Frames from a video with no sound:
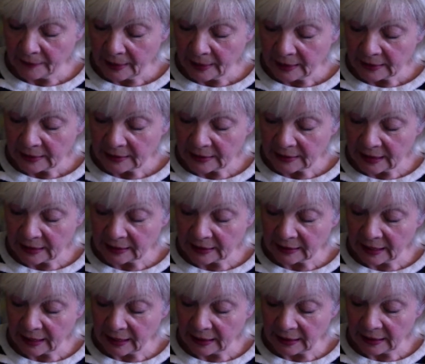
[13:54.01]
Seth,
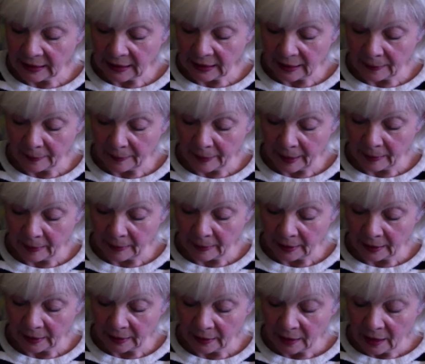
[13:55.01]
Kenny and
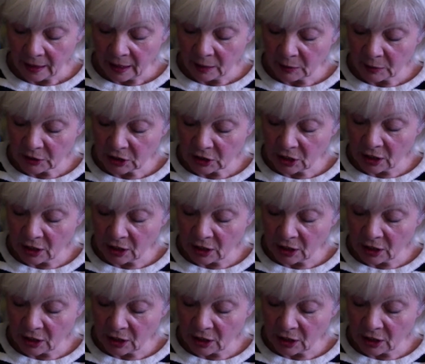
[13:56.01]
Pamela and was